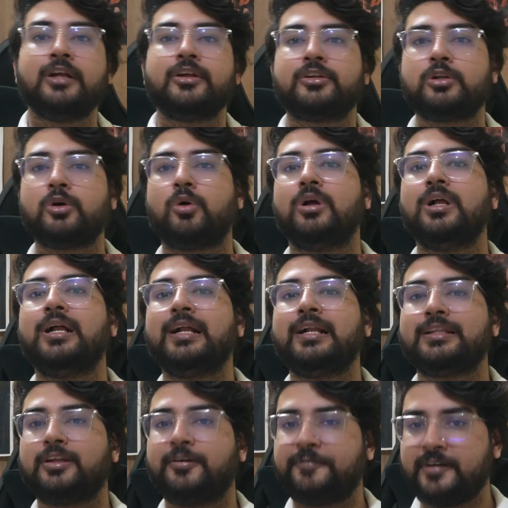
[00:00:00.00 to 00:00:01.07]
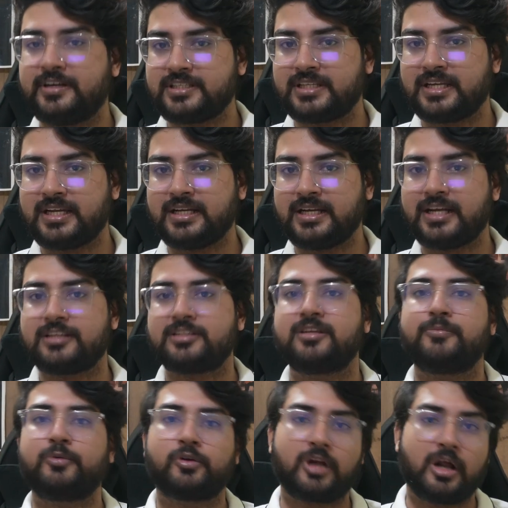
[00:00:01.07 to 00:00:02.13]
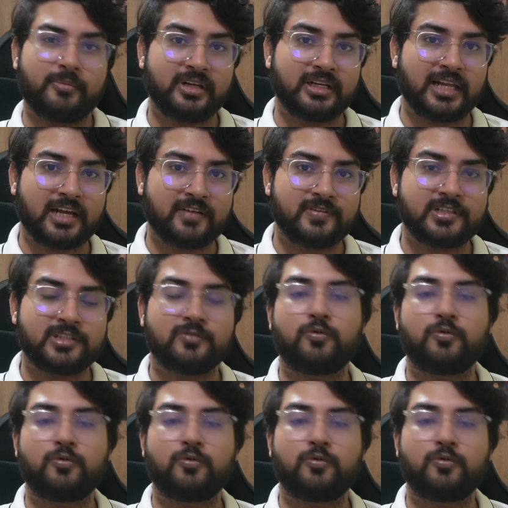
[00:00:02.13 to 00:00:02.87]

So the first thing is the programming language.